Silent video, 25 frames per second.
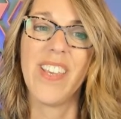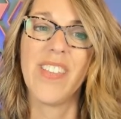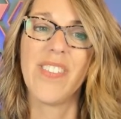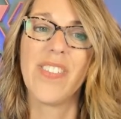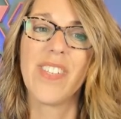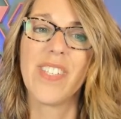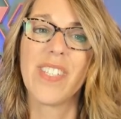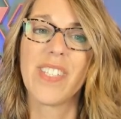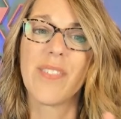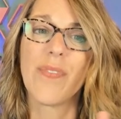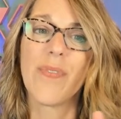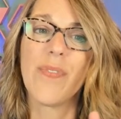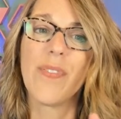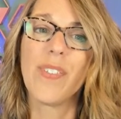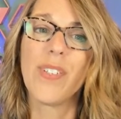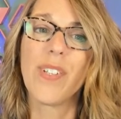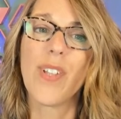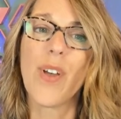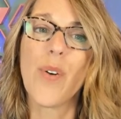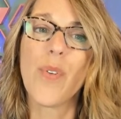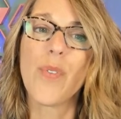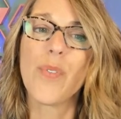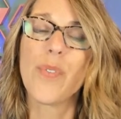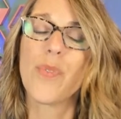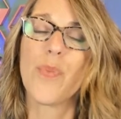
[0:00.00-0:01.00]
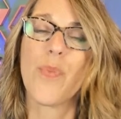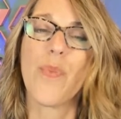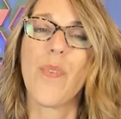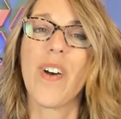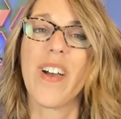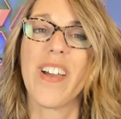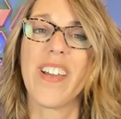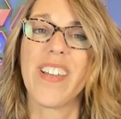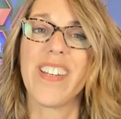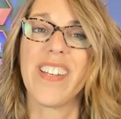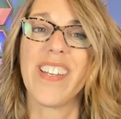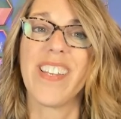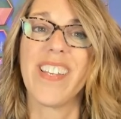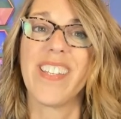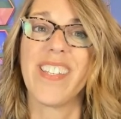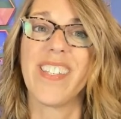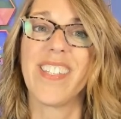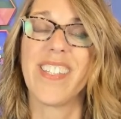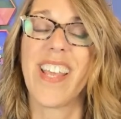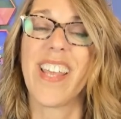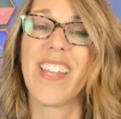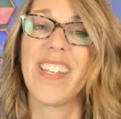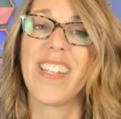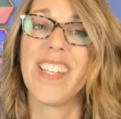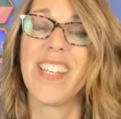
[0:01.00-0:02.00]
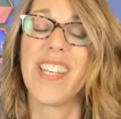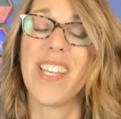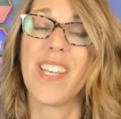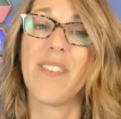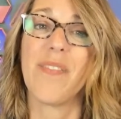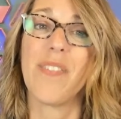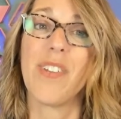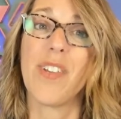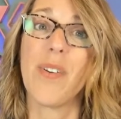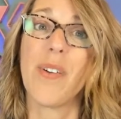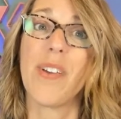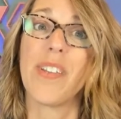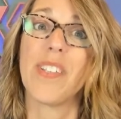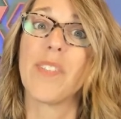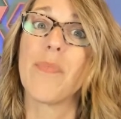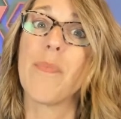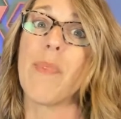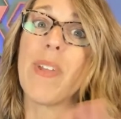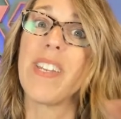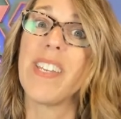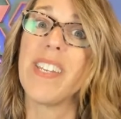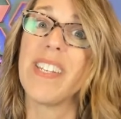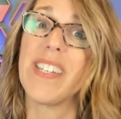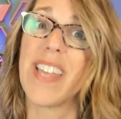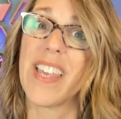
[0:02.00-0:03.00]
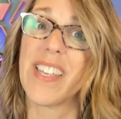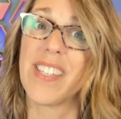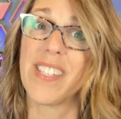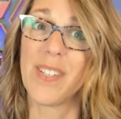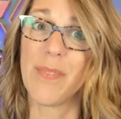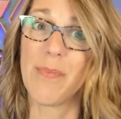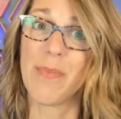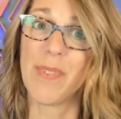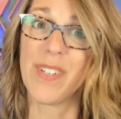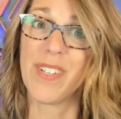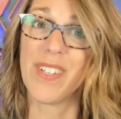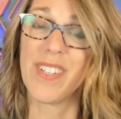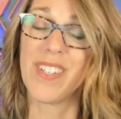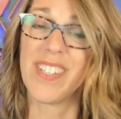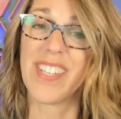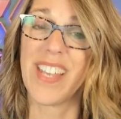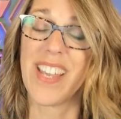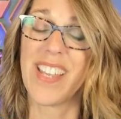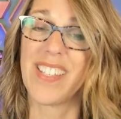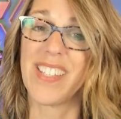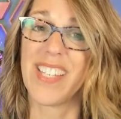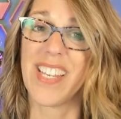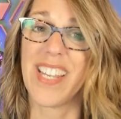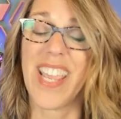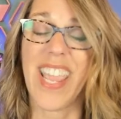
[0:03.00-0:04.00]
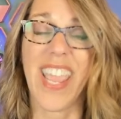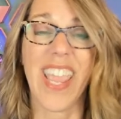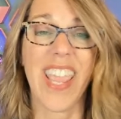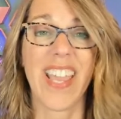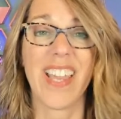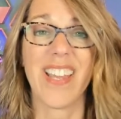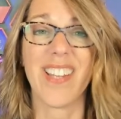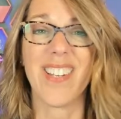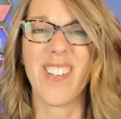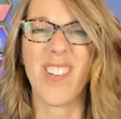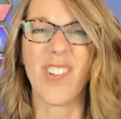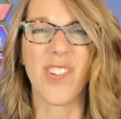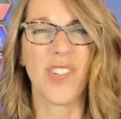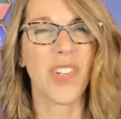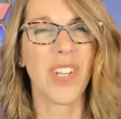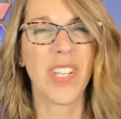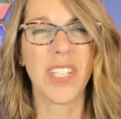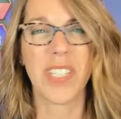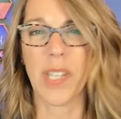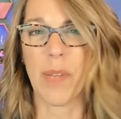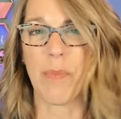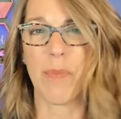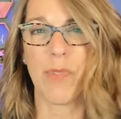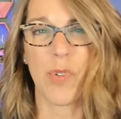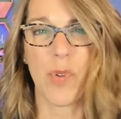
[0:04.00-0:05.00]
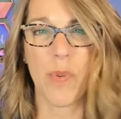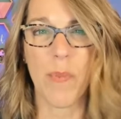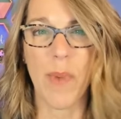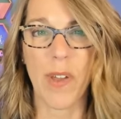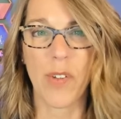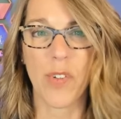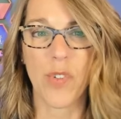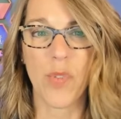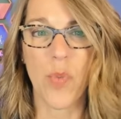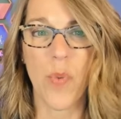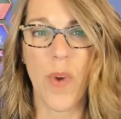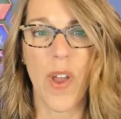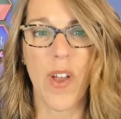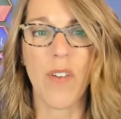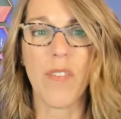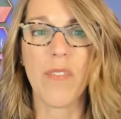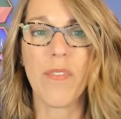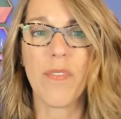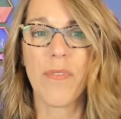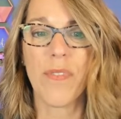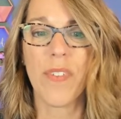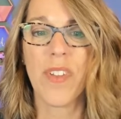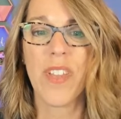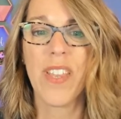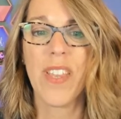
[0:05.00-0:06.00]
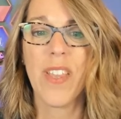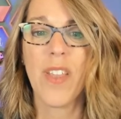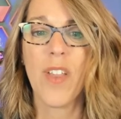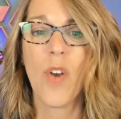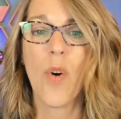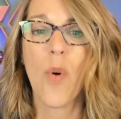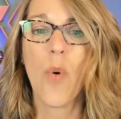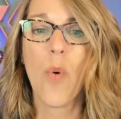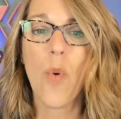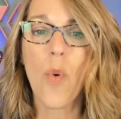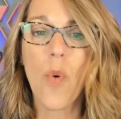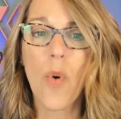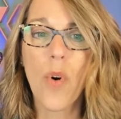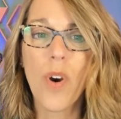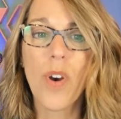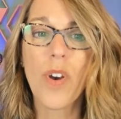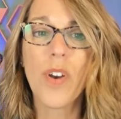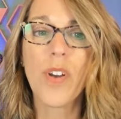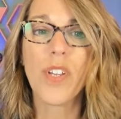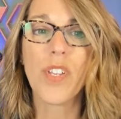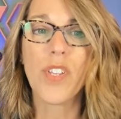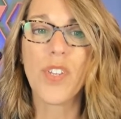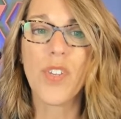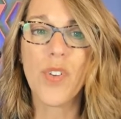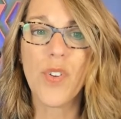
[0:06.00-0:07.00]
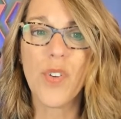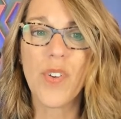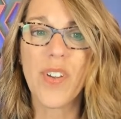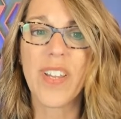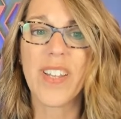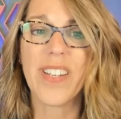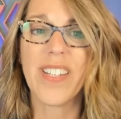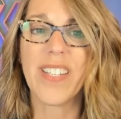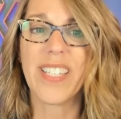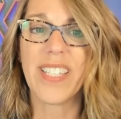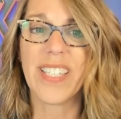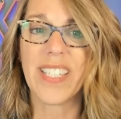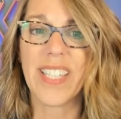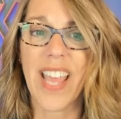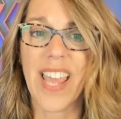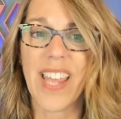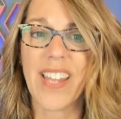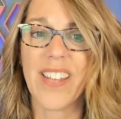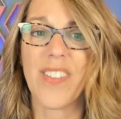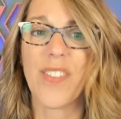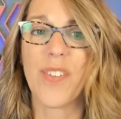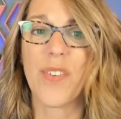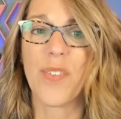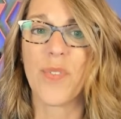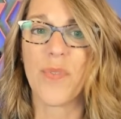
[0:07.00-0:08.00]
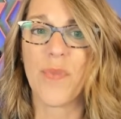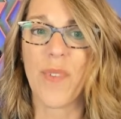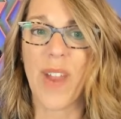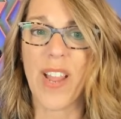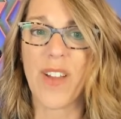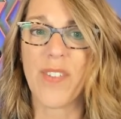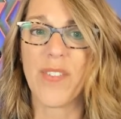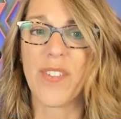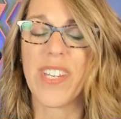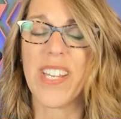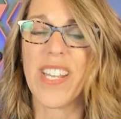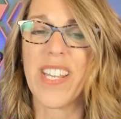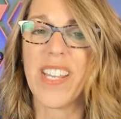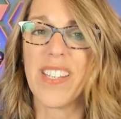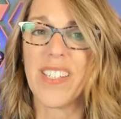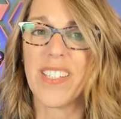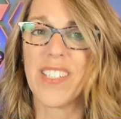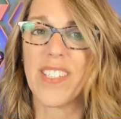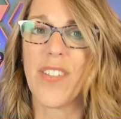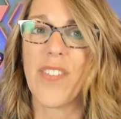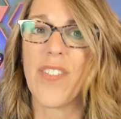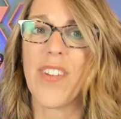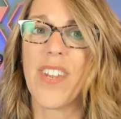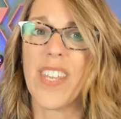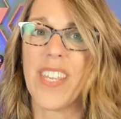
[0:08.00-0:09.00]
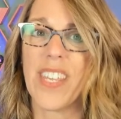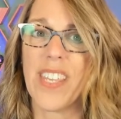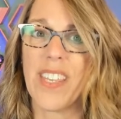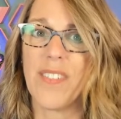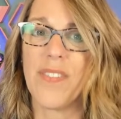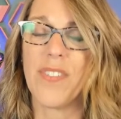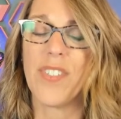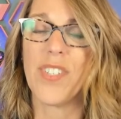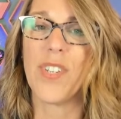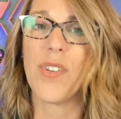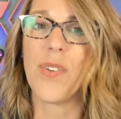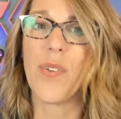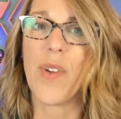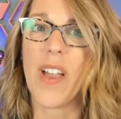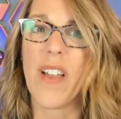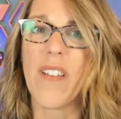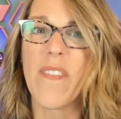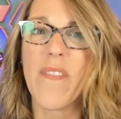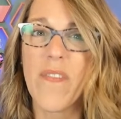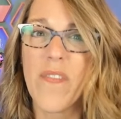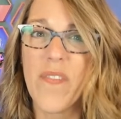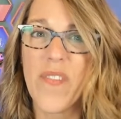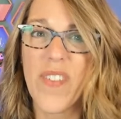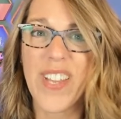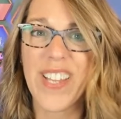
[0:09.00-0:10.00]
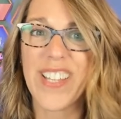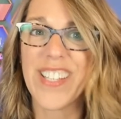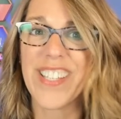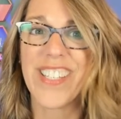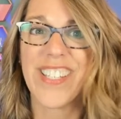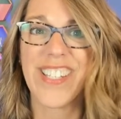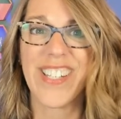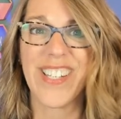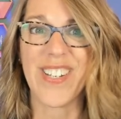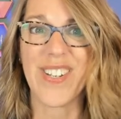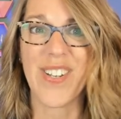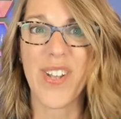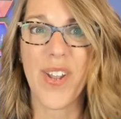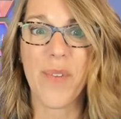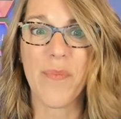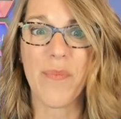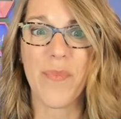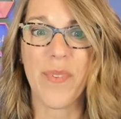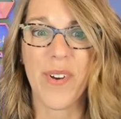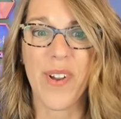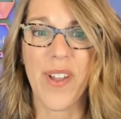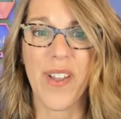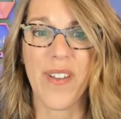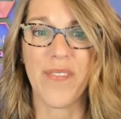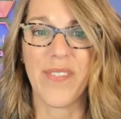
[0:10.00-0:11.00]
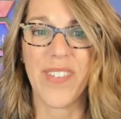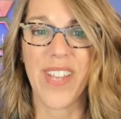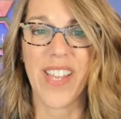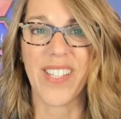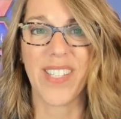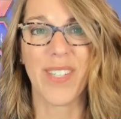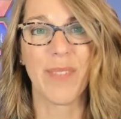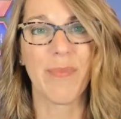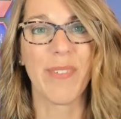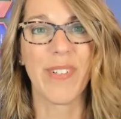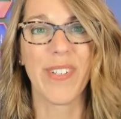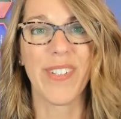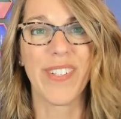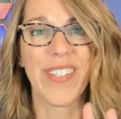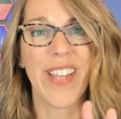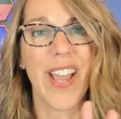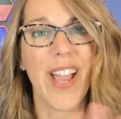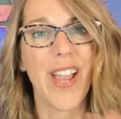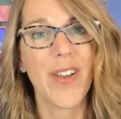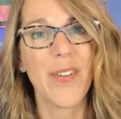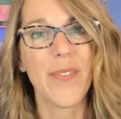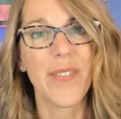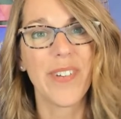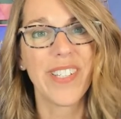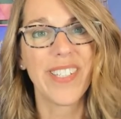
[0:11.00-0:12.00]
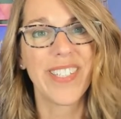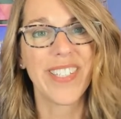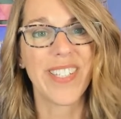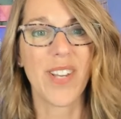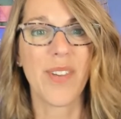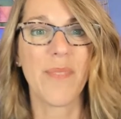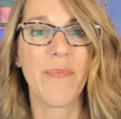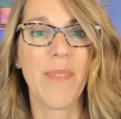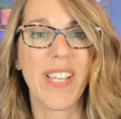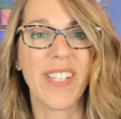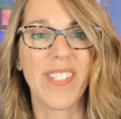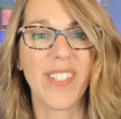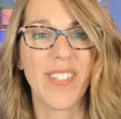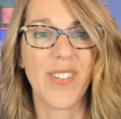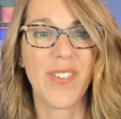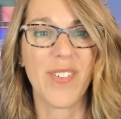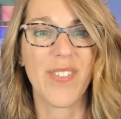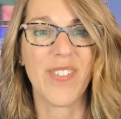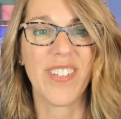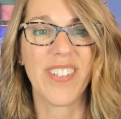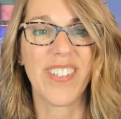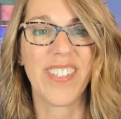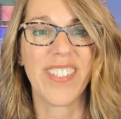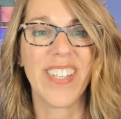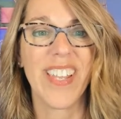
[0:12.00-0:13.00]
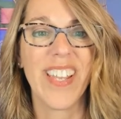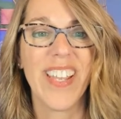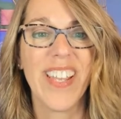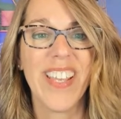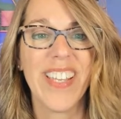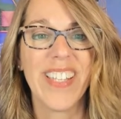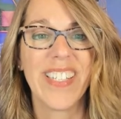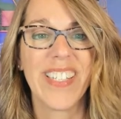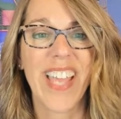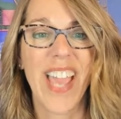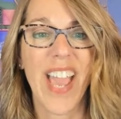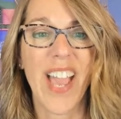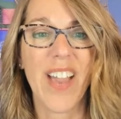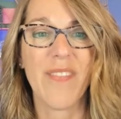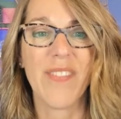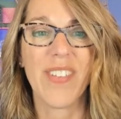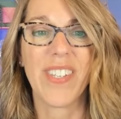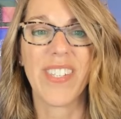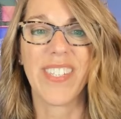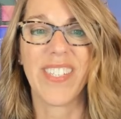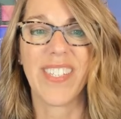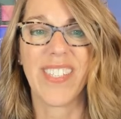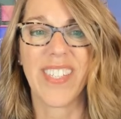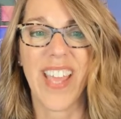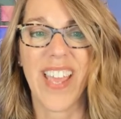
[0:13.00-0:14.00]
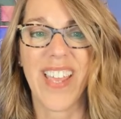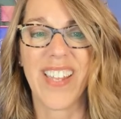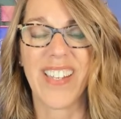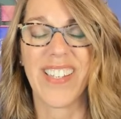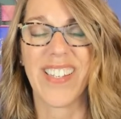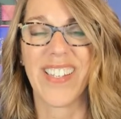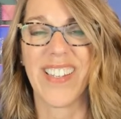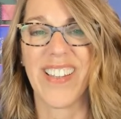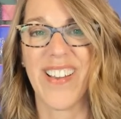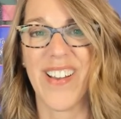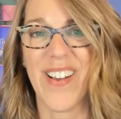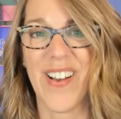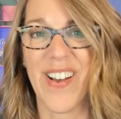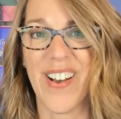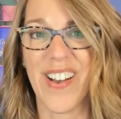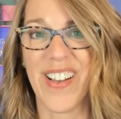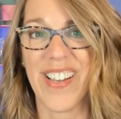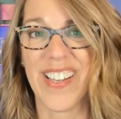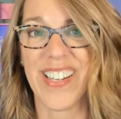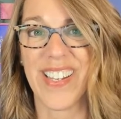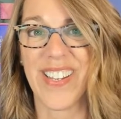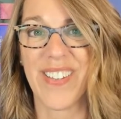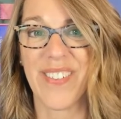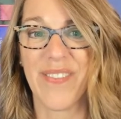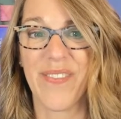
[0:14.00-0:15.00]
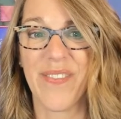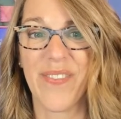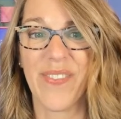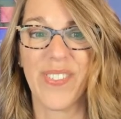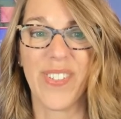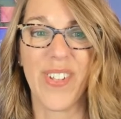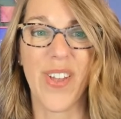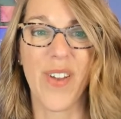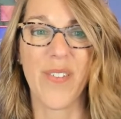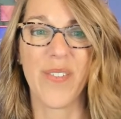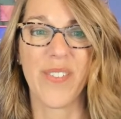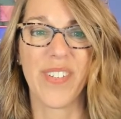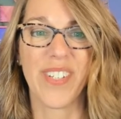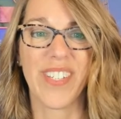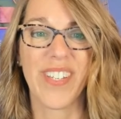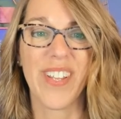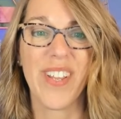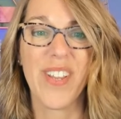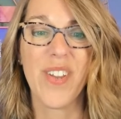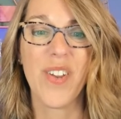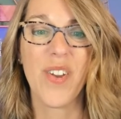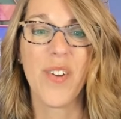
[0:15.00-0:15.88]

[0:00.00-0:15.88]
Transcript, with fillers: This float one is set to give you as many decimals as it can. Usually it's up to about 12 or you could set the rounding so that it gives you a fixed number of decimals. I always tell my students to have it set on float.